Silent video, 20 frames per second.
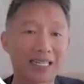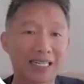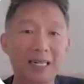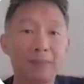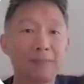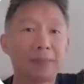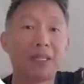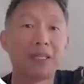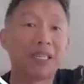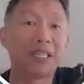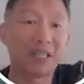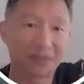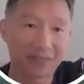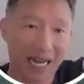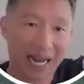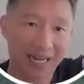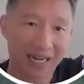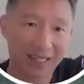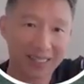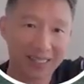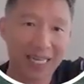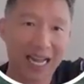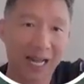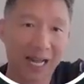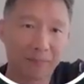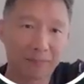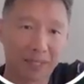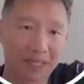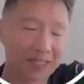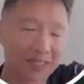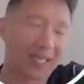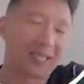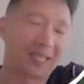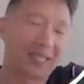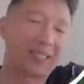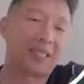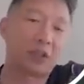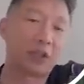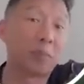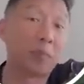I didn't believe that, Sam, because I
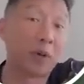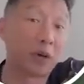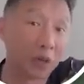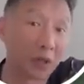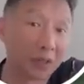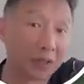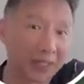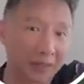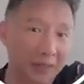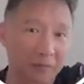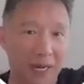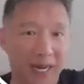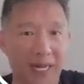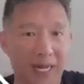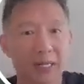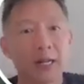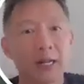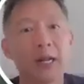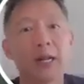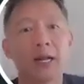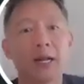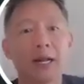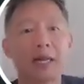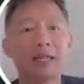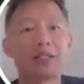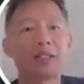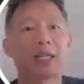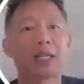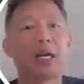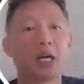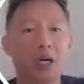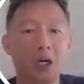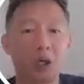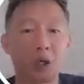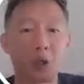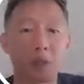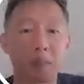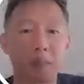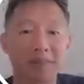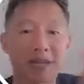saw you're Mongolian, right?
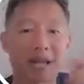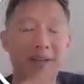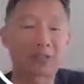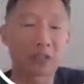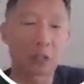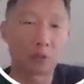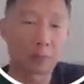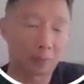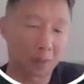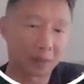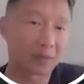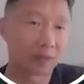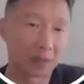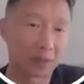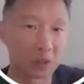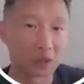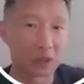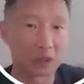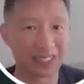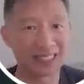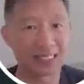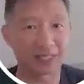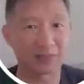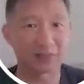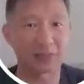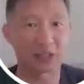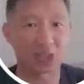Until after we put in the news release